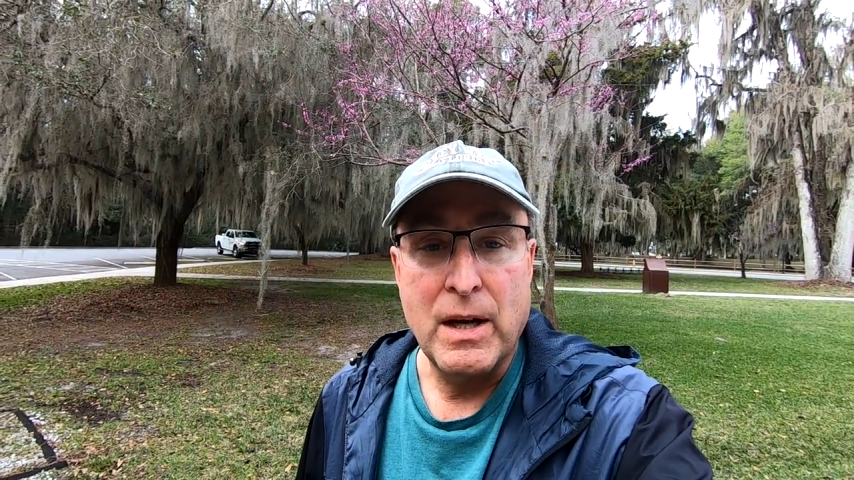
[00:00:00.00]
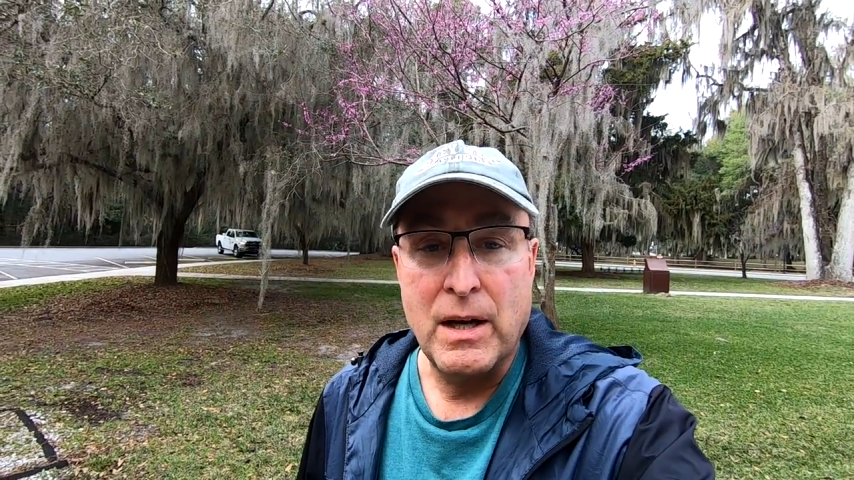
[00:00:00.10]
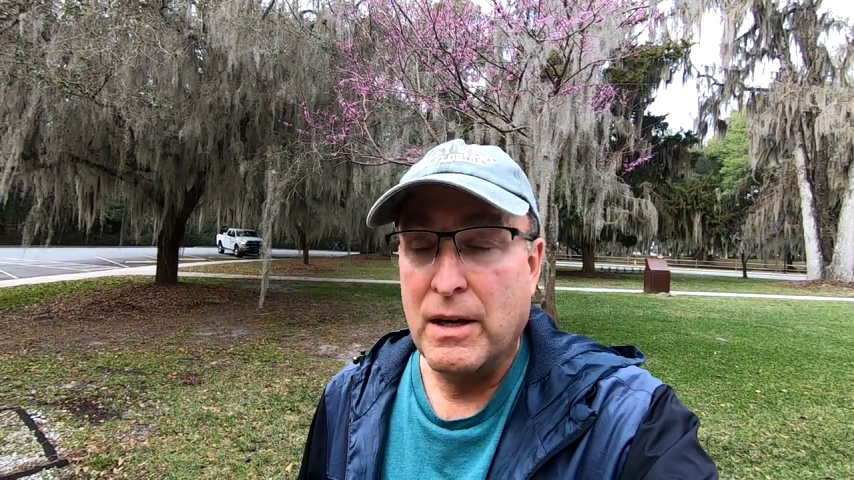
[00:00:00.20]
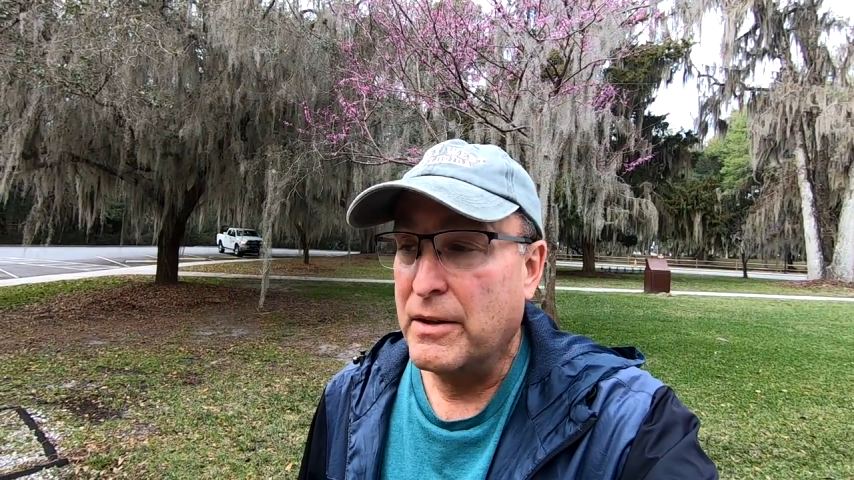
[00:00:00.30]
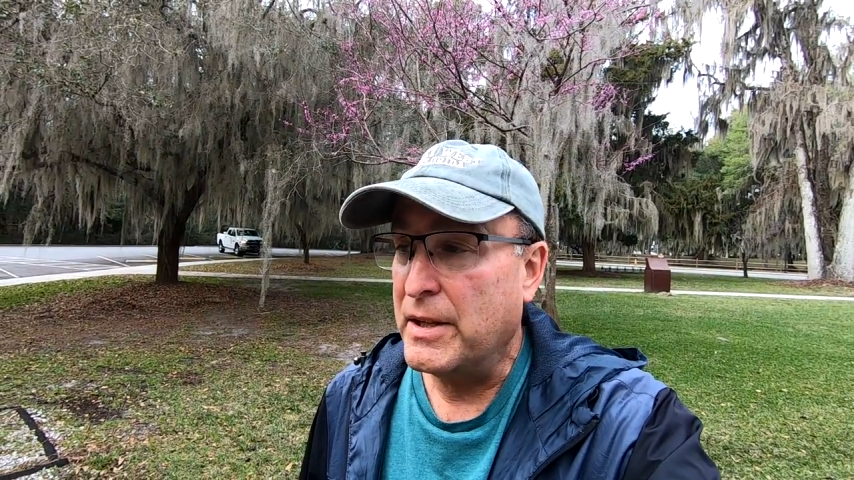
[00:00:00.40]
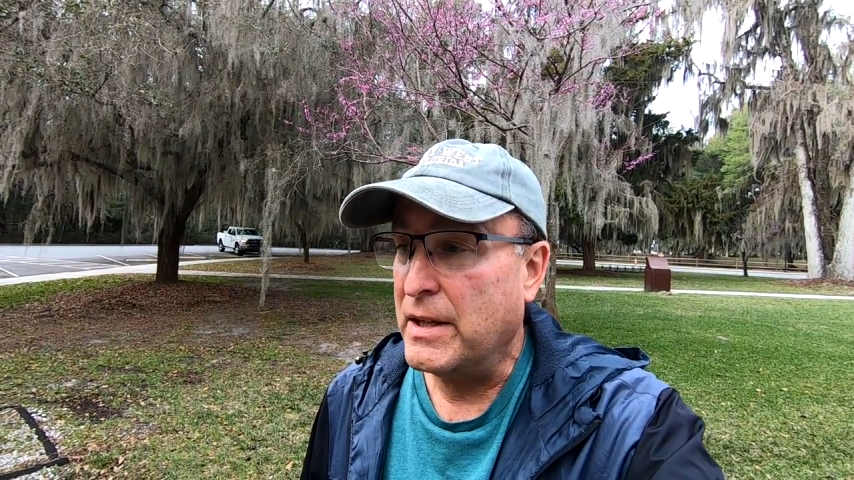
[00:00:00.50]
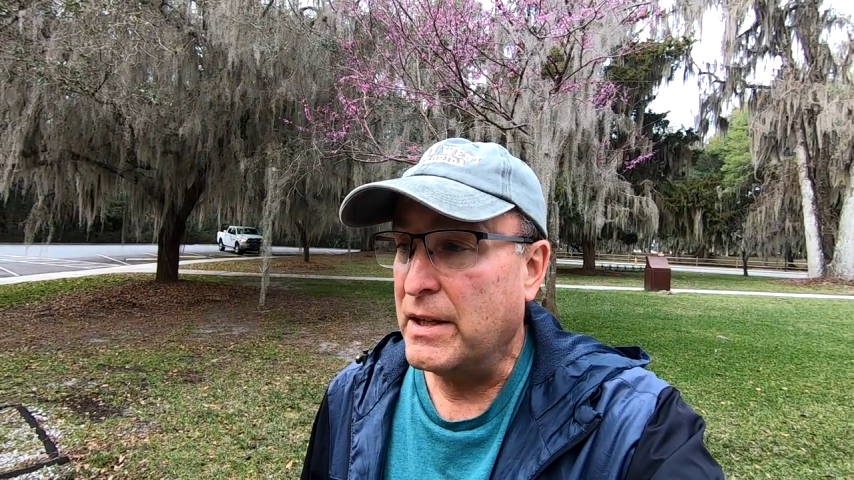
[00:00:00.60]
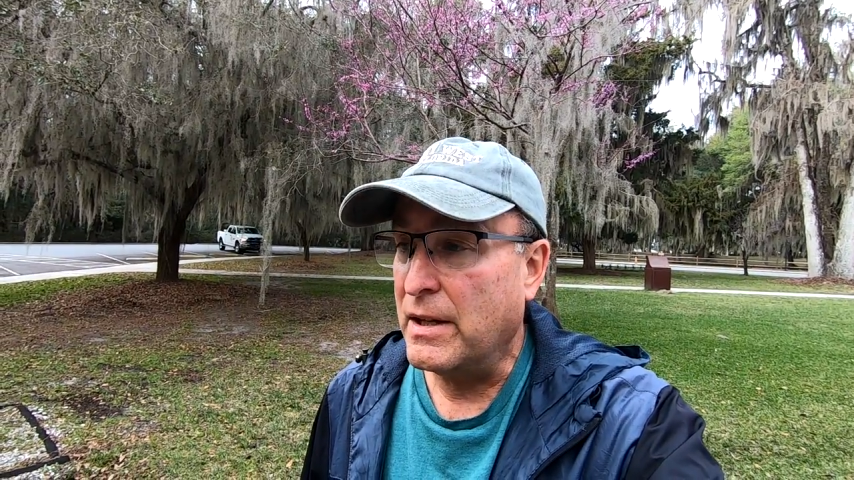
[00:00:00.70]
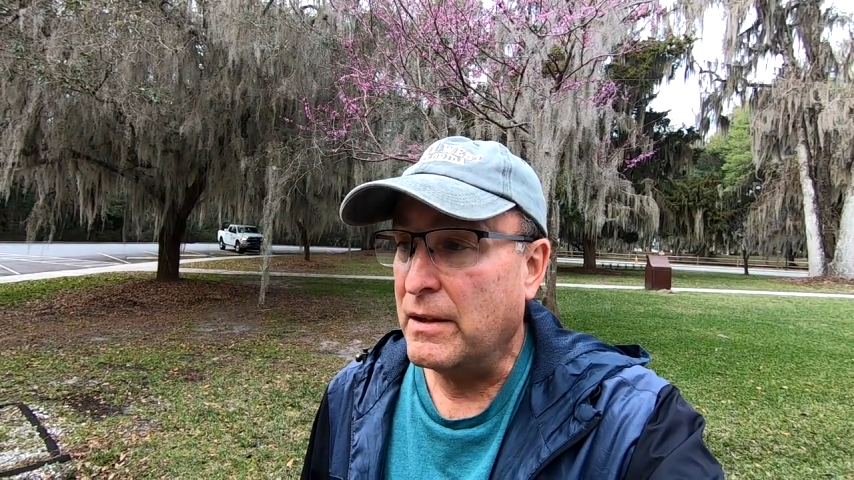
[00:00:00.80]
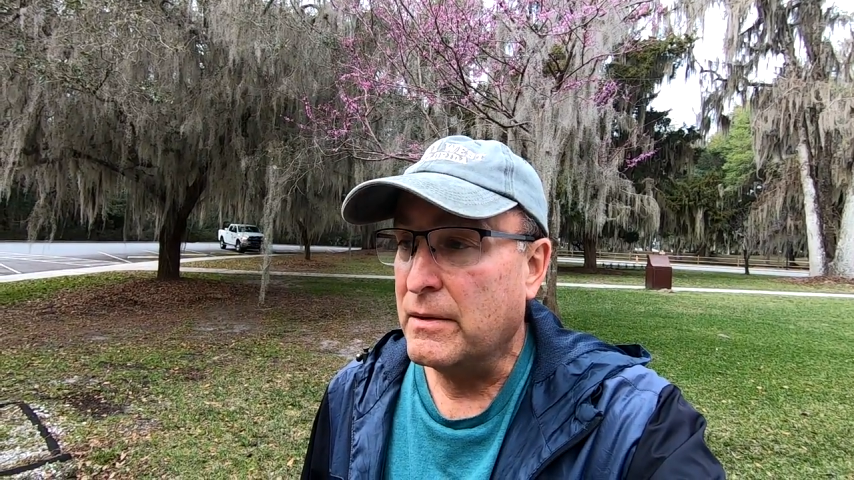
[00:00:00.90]
uh
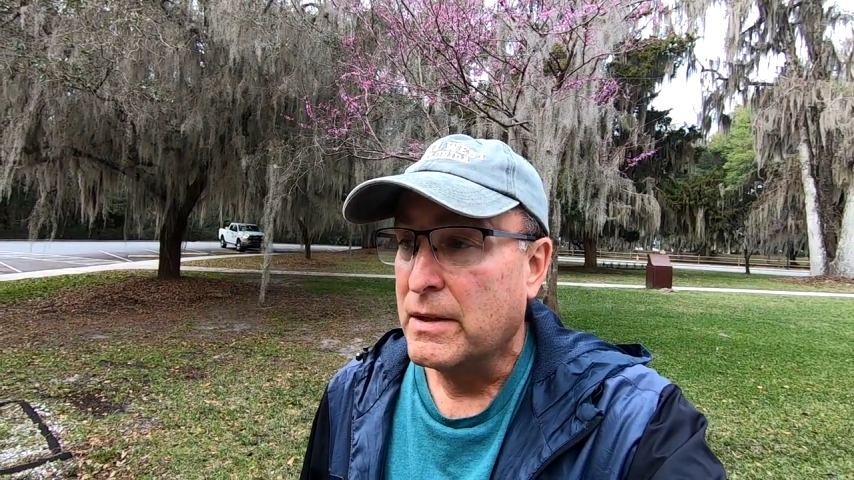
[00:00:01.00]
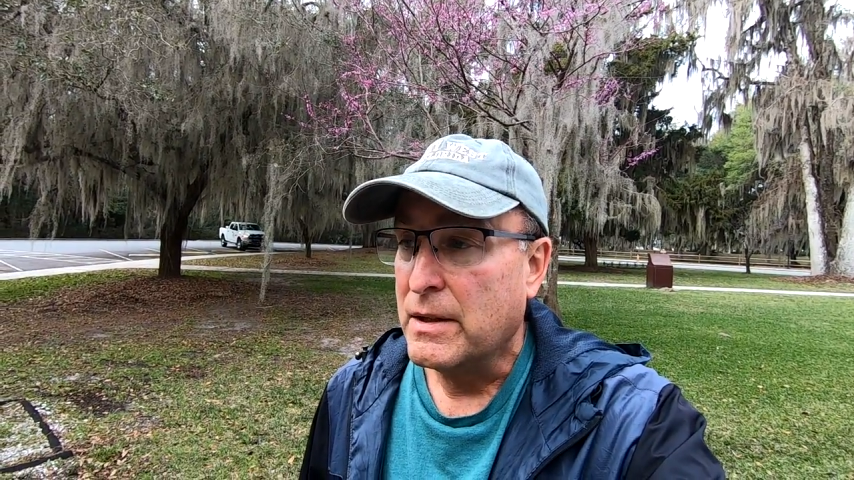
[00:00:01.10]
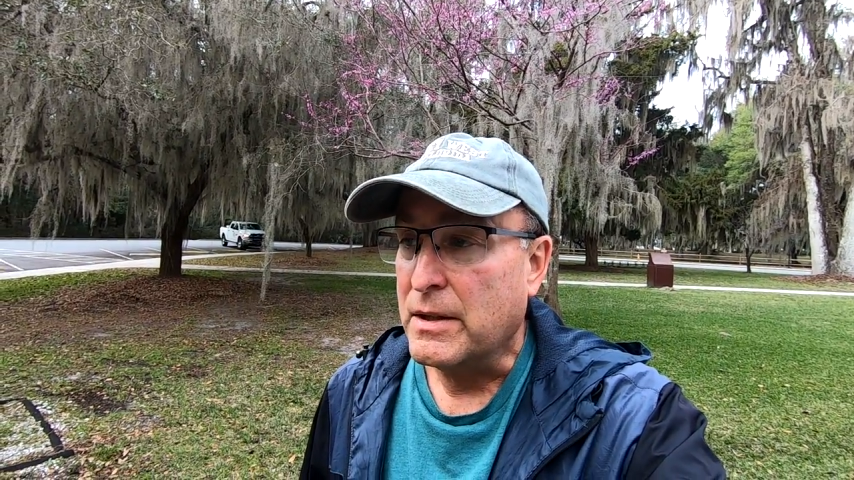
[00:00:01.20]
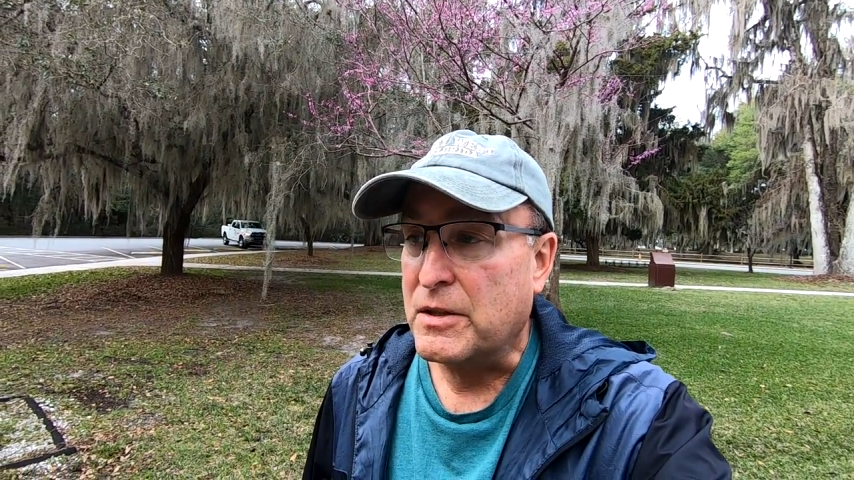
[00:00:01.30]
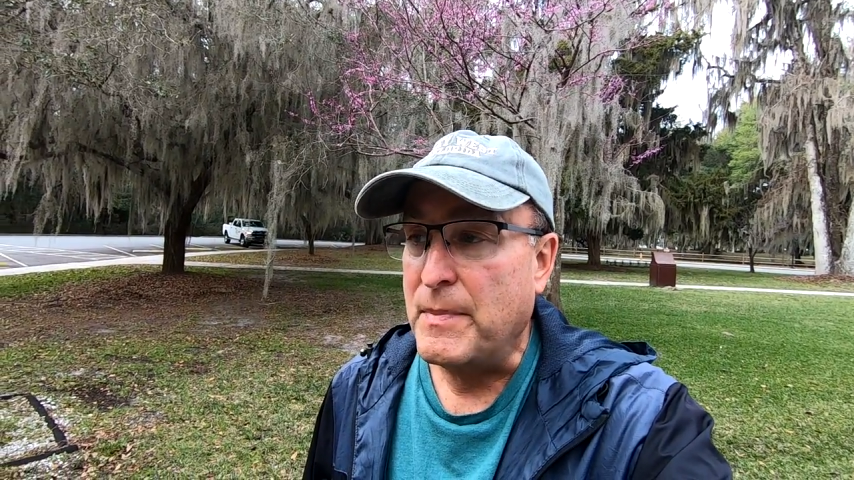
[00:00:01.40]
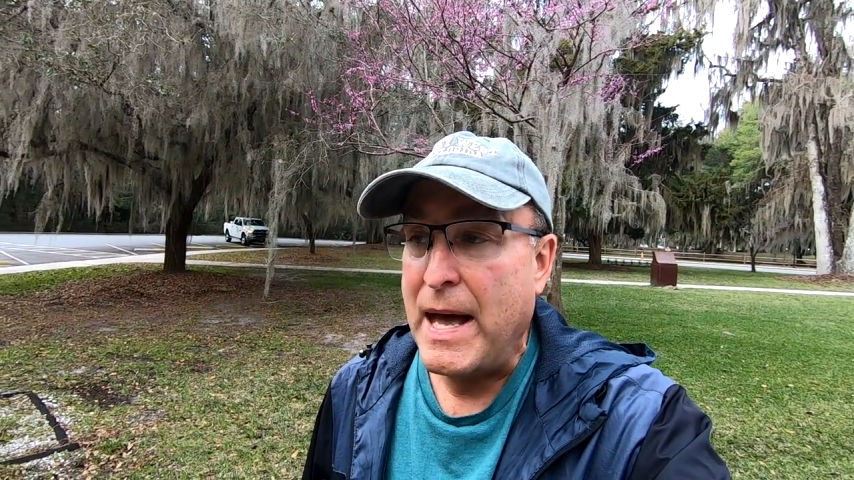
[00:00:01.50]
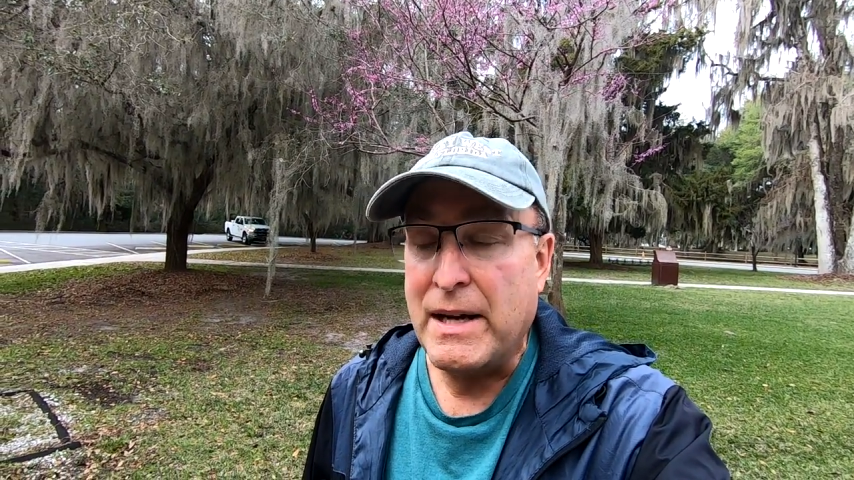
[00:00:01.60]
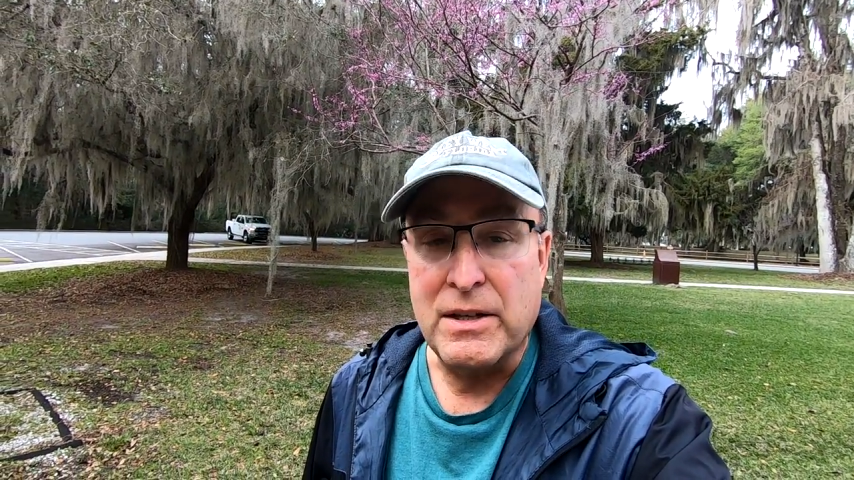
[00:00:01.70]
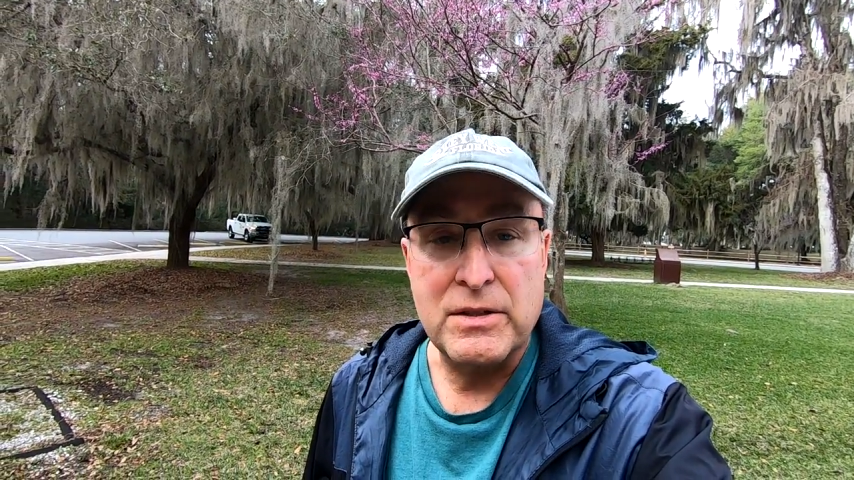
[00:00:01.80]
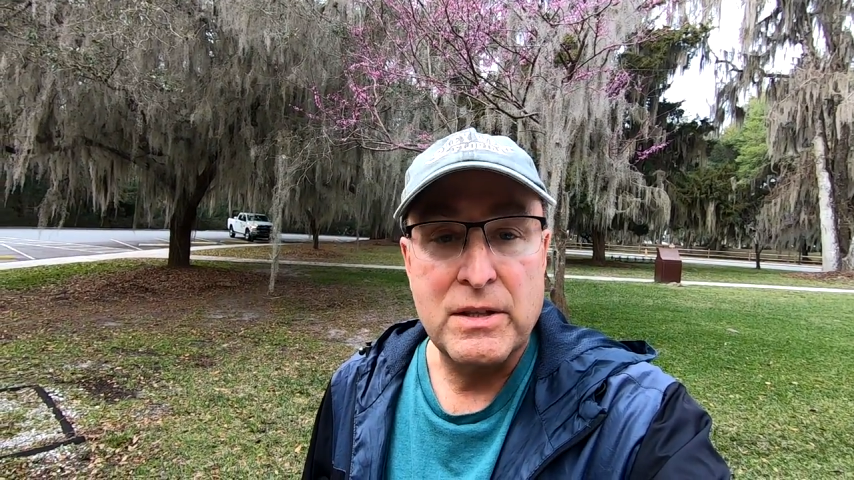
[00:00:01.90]
the, uh, the
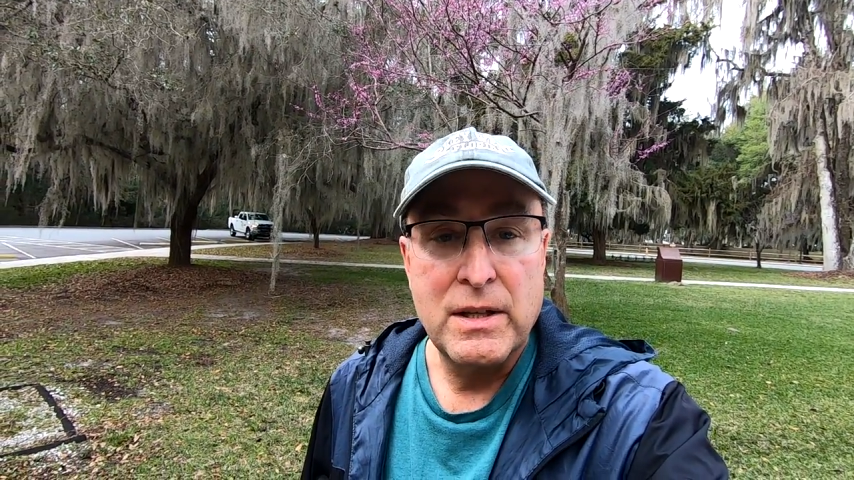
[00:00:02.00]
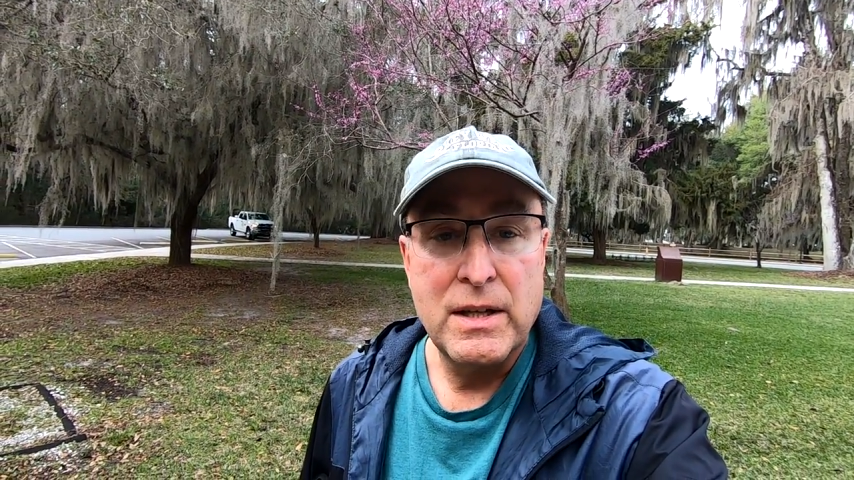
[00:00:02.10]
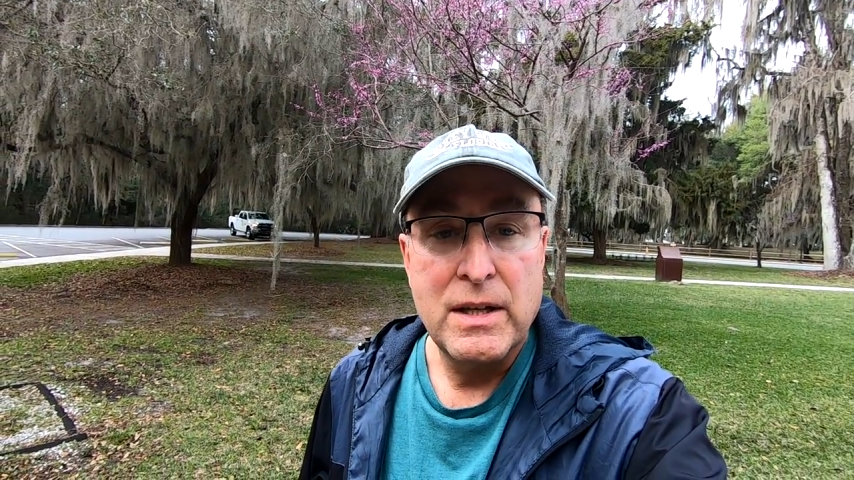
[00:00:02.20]
Spanish.